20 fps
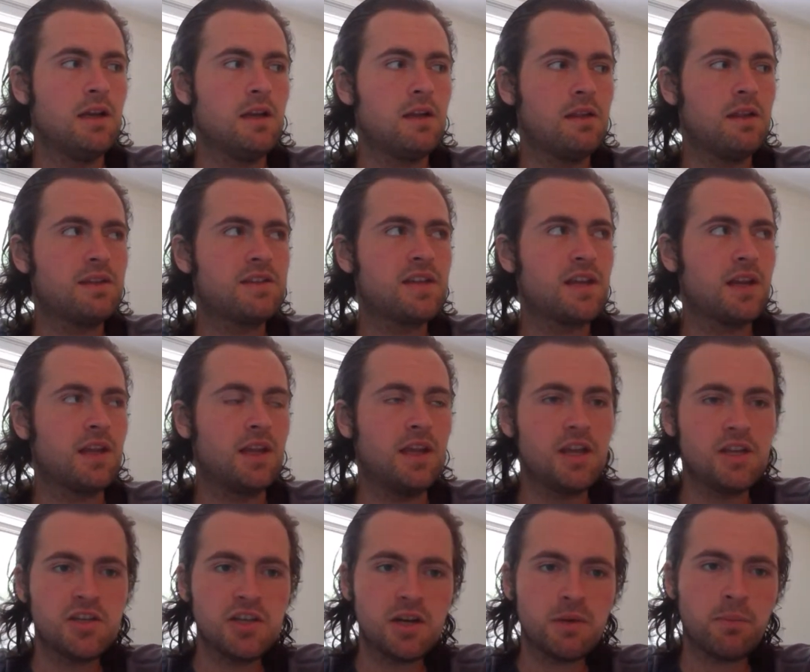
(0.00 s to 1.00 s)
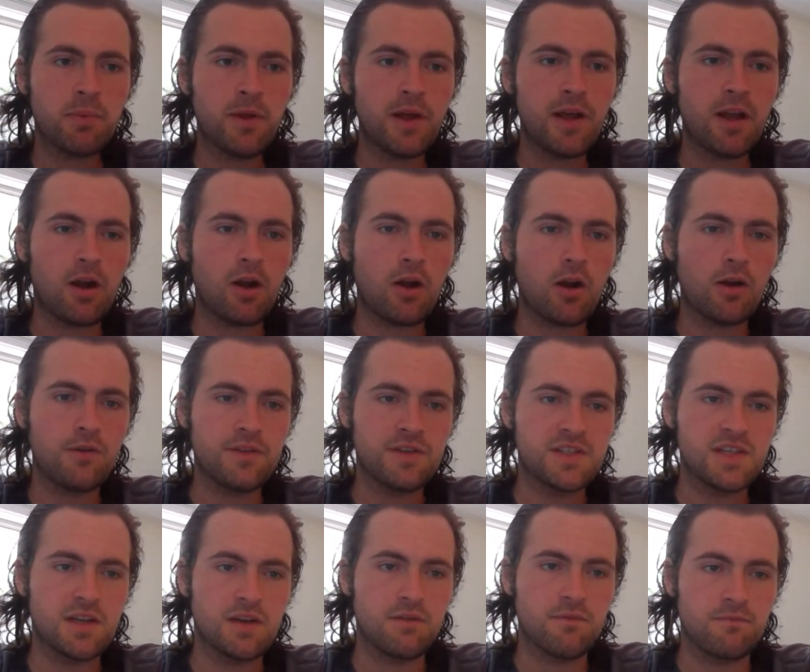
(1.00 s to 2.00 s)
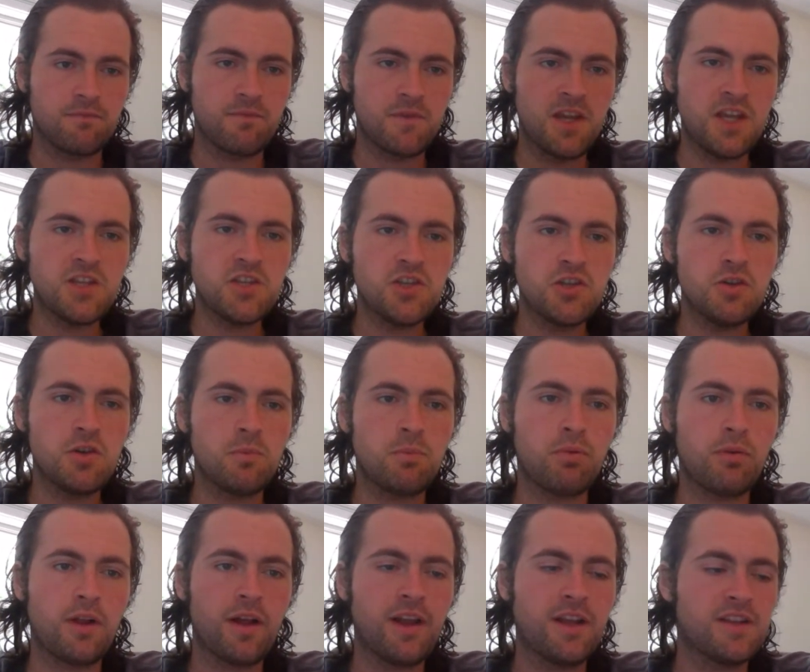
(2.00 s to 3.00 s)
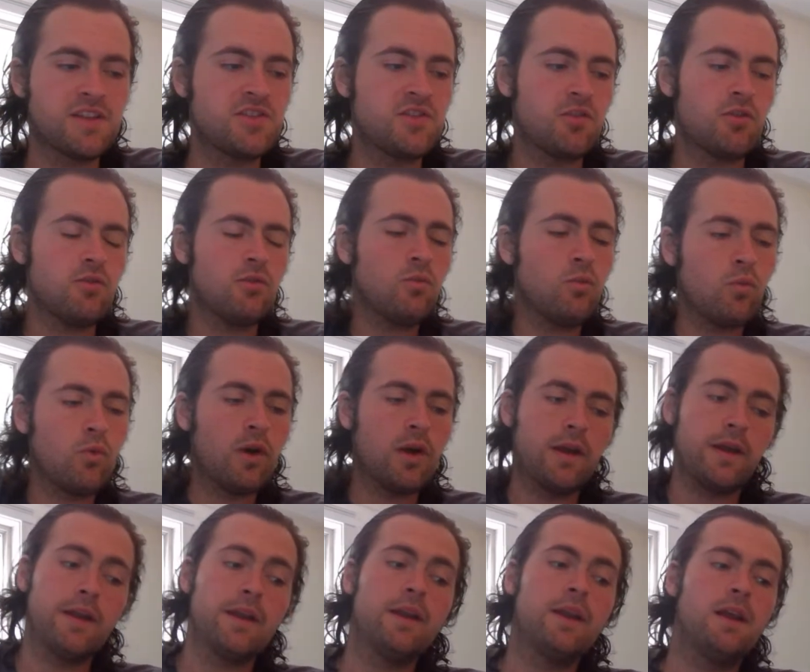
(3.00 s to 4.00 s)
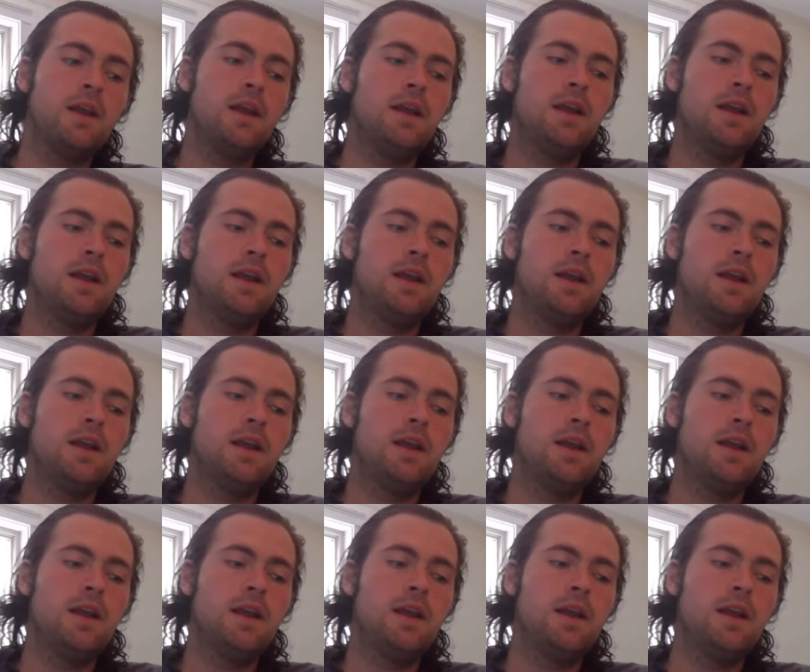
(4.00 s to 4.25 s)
that's going to get you to play hard, that's going to get you to play a certain way,